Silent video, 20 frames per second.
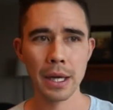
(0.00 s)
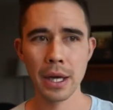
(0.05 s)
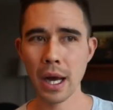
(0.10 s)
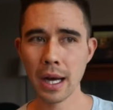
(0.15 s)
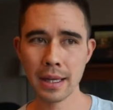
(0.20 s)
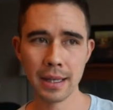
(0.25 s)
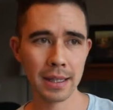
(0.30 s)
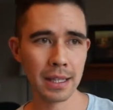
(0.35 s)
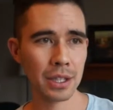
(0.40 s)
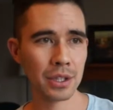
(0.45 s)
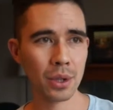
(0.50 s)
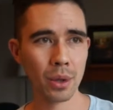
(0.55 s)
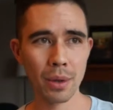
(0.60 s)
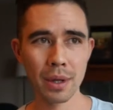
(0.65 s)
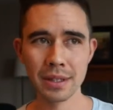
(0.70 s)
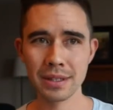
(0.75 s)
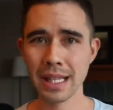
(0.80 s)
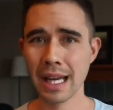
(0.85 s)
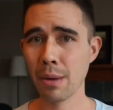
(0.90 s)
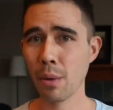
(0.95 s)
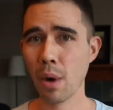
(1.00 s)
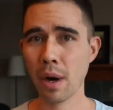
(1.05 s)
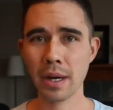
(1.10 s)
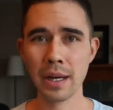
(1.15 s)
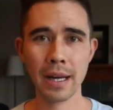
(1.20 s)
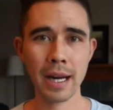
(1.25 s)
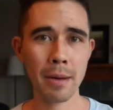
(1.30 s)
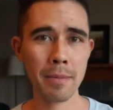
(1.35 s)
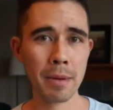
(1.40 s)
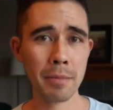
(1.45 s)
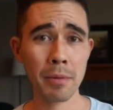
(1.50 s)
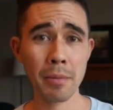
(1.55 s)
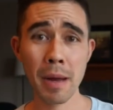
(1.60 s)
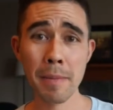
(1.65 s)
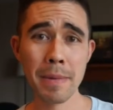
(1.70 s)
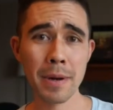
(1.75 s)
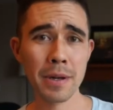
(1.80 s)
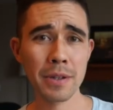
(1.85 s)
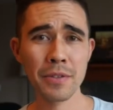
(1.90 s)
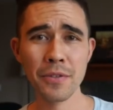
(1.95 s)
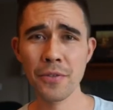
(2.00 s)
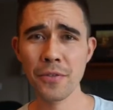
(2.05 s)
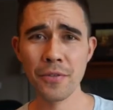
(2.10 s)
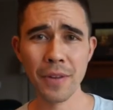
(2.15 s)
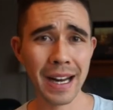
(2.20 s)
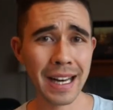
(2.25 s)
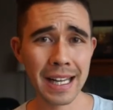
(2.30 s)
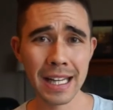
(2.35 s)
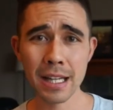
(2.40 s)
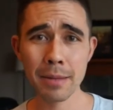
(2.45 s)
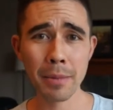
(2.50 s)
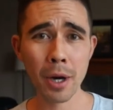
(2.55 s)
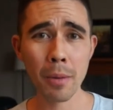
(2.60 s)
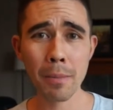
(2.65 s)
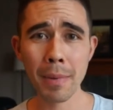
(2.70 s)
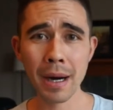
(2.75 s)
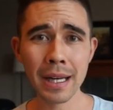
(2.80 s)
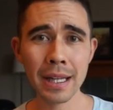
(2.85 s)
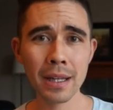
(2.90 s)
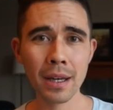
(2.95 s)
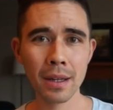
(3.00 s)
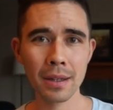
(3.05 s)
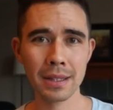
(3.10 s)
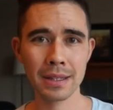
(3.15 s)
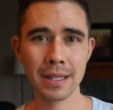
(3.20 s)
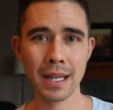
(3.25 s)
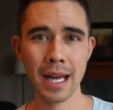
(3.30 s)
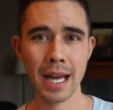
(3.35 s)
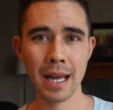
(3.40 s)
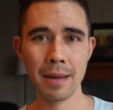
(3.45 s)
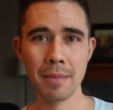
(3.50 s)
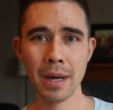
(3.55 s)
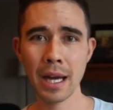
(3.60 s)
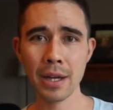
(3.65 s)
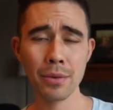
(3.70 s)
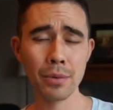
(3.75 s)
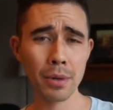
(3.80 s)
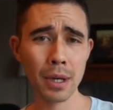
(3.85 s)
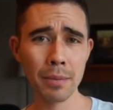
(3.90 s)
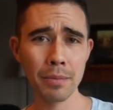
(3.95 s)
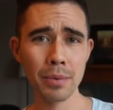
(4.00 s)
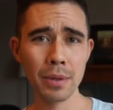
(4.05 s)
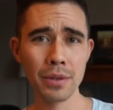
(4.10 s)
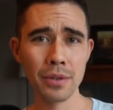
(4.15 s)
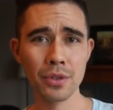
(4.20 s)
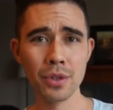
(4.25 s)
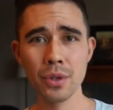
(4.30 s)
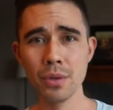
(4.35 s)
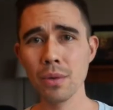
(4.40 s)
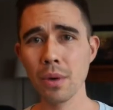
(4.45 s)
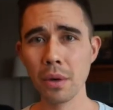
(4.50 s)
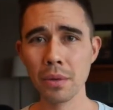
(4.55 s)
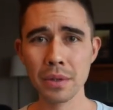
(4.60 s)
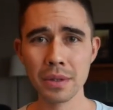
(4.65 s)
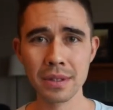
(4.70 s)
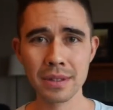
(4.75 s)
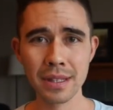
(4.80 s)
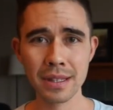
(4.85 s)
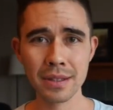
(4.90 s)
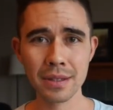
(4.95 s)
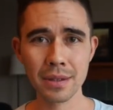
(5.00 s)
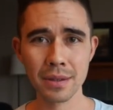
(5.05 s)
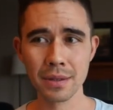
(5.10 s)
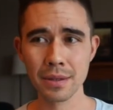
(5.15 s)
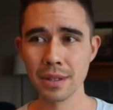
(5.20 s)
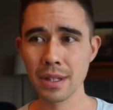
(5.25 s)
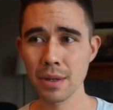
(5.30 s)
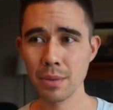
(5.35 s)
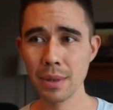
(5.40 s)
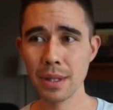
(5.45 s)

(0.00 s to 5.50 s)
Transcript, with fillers: not getting toys I wanted. I remember my parents fighting about money all the time. I grew up with two older sisters.